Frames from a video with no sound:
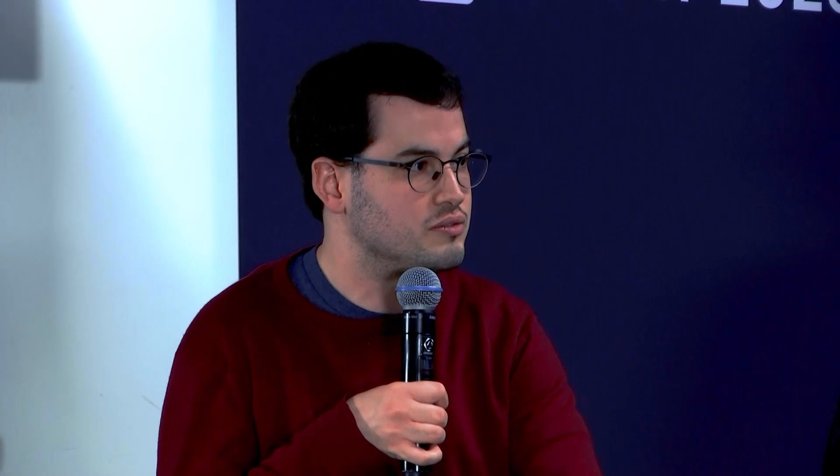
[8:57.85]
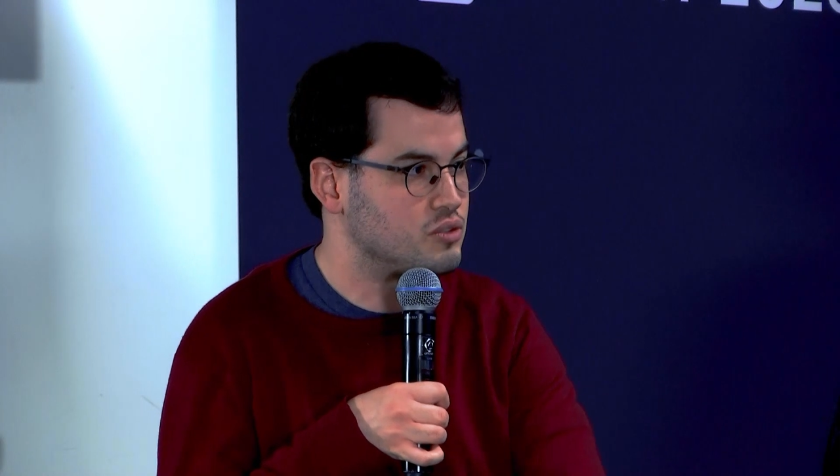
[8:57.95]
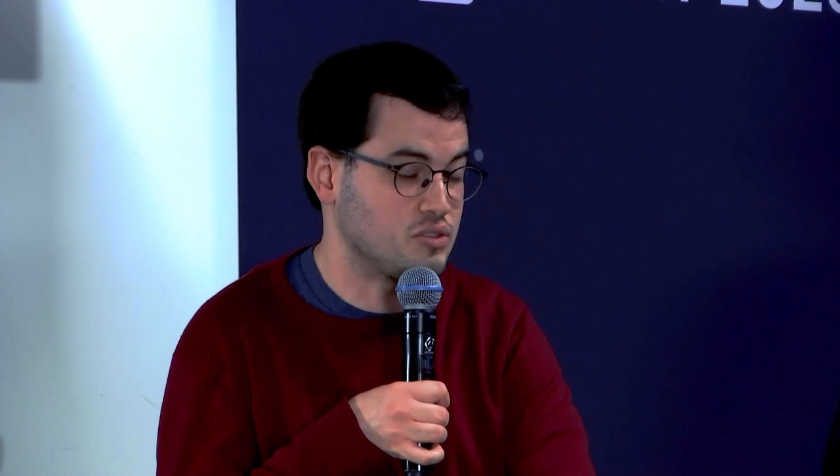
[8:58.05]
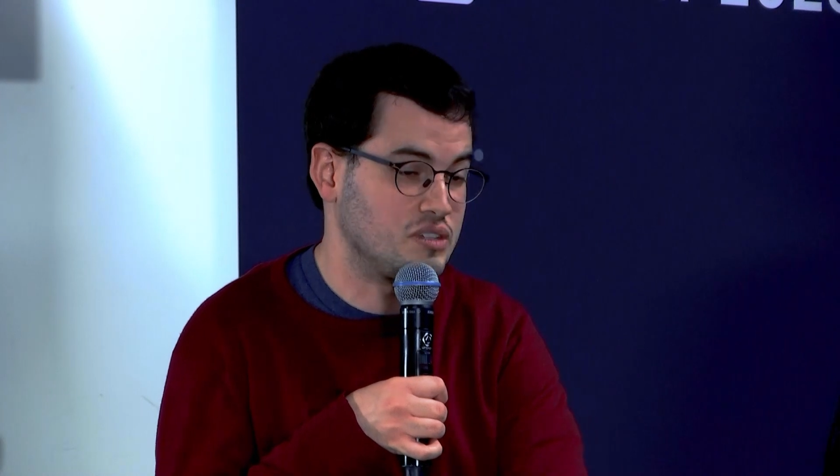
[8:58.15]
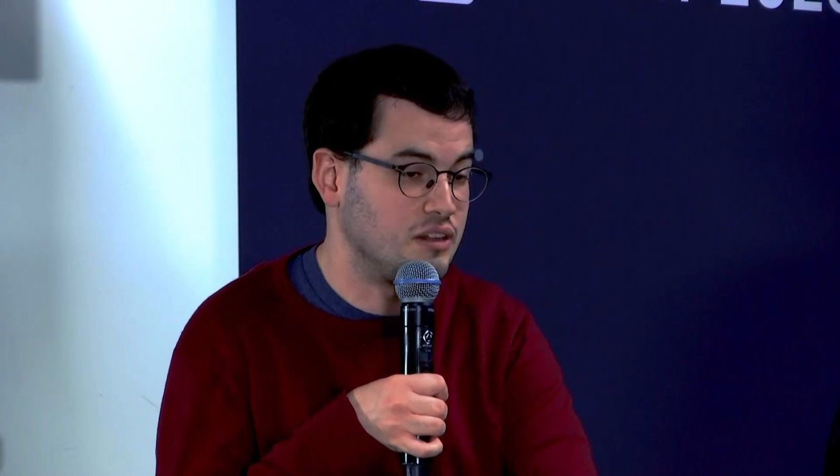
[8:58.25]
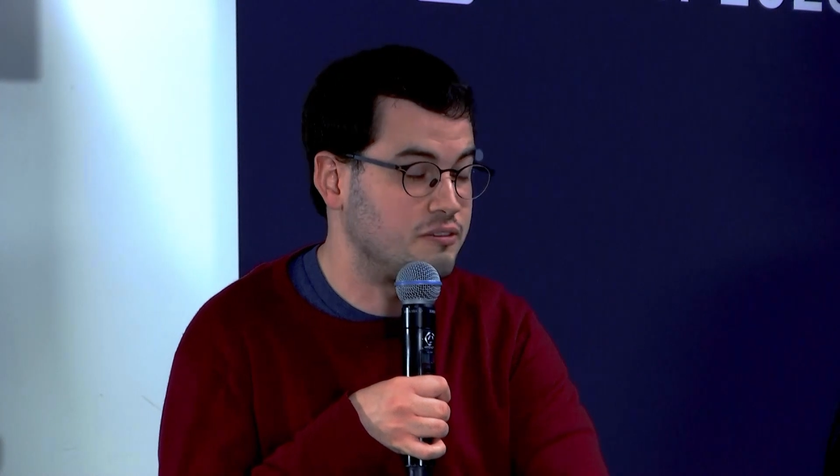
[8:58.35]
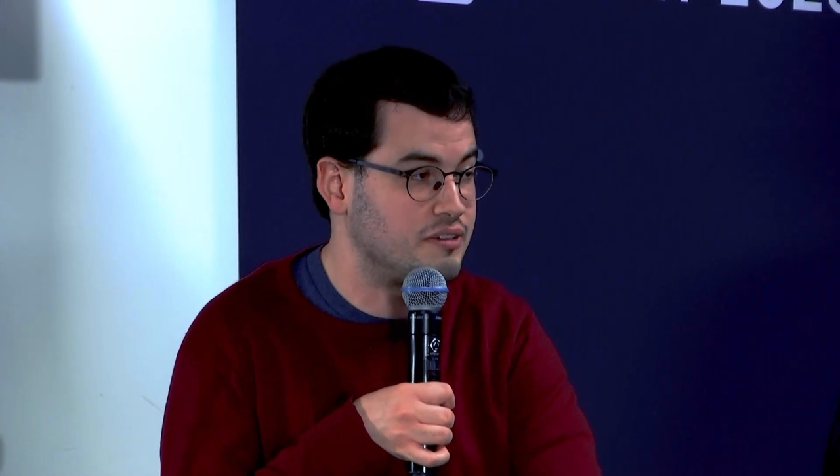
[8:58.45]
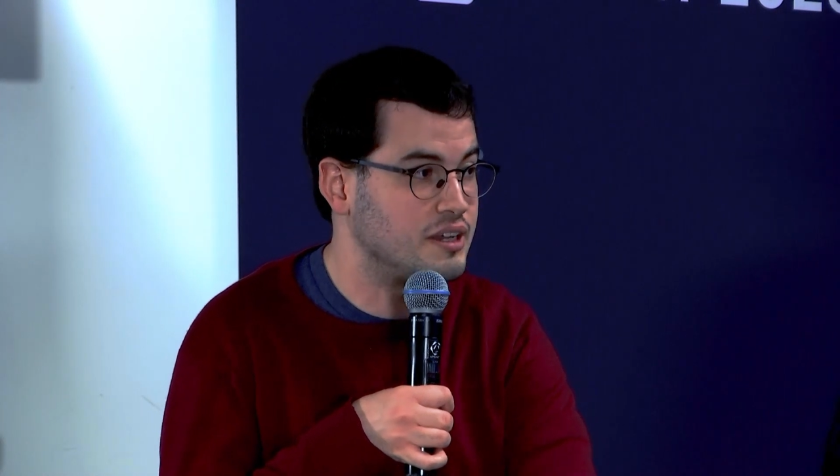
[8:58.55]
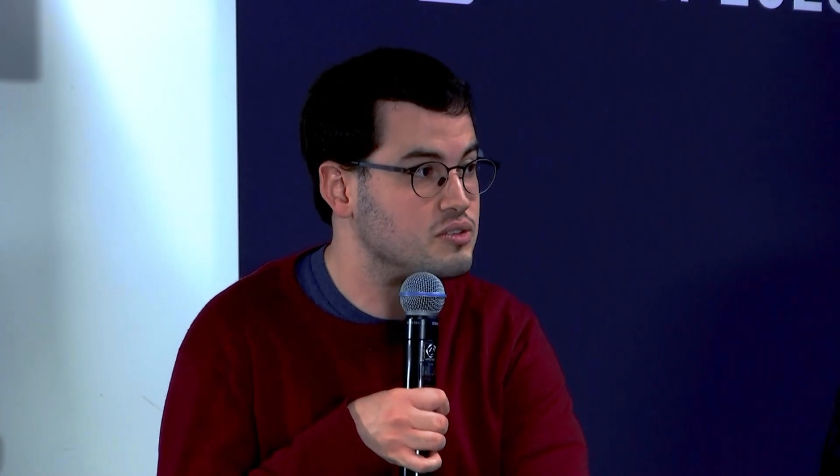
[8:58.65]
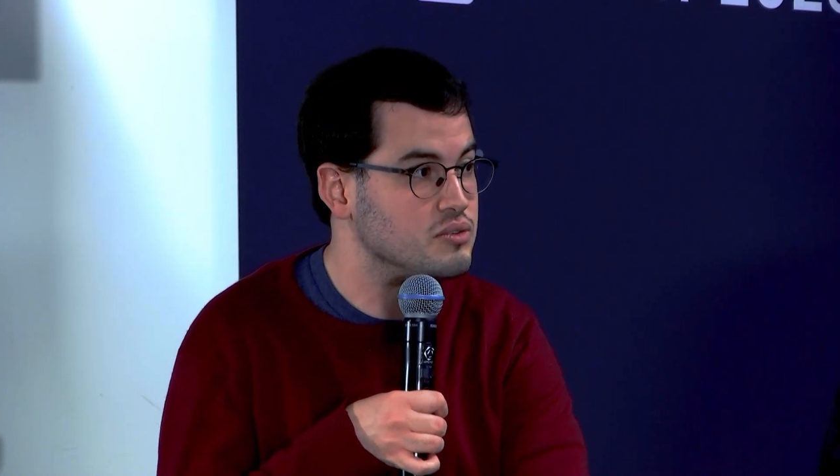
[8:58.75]
to still
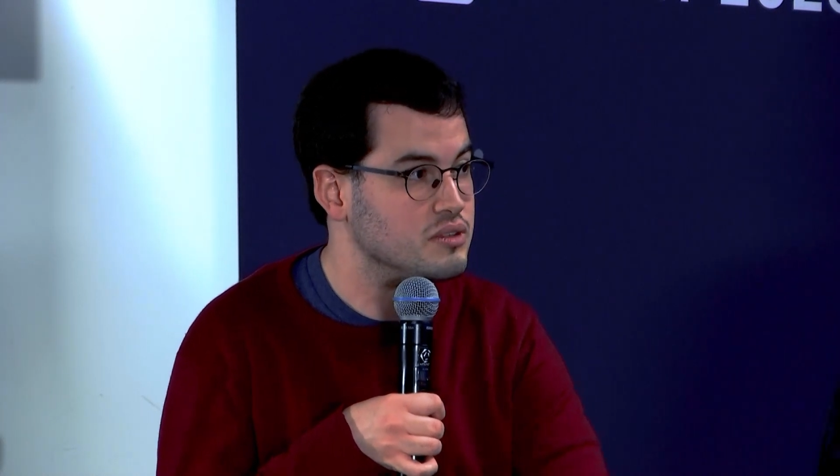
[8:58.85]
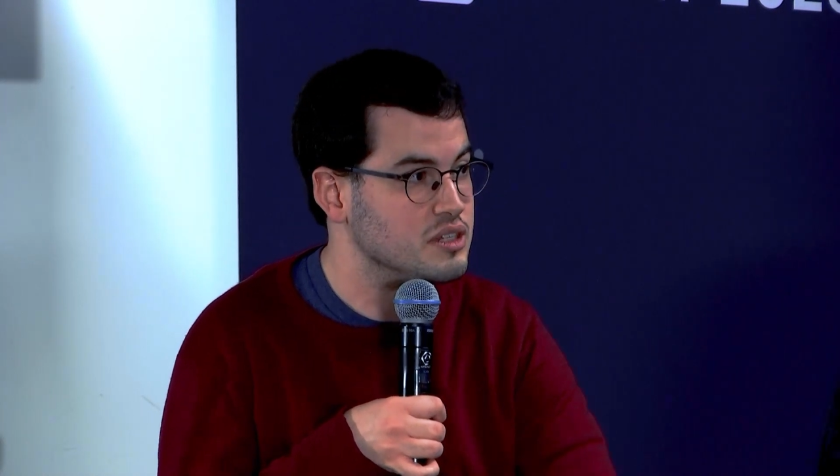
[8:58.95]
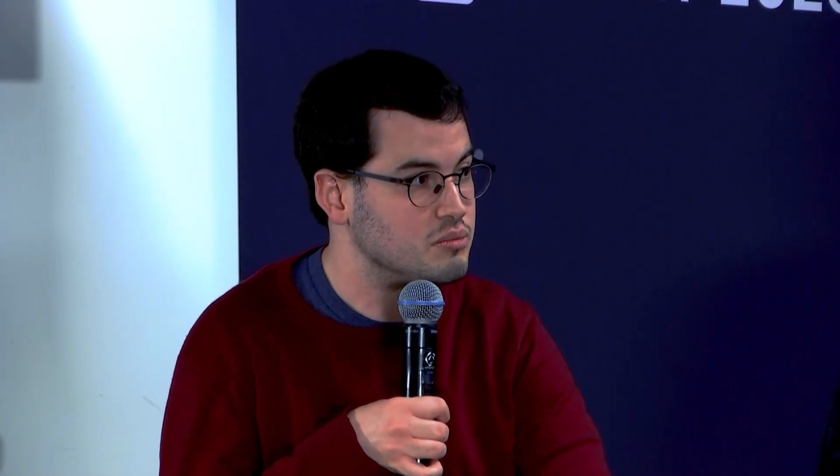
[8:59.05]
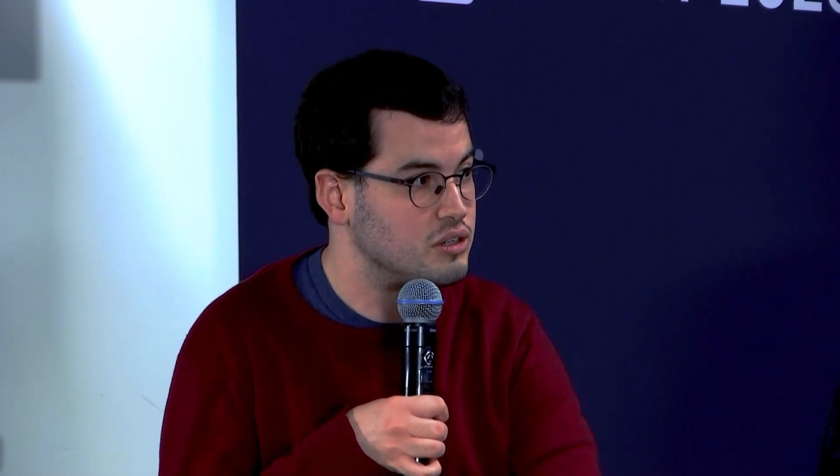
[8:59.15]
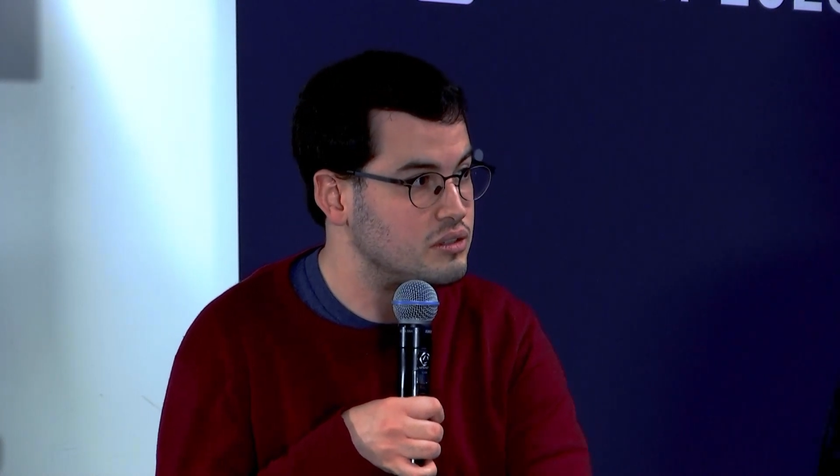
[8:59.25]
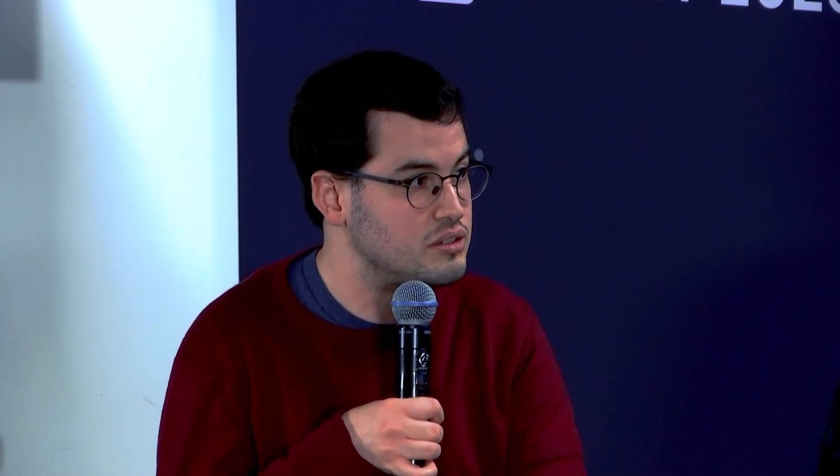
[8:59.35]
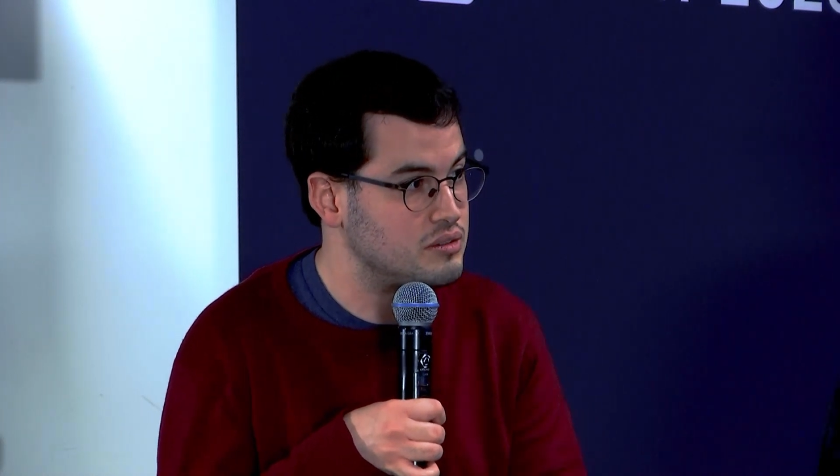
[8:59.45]
fine-tune these models.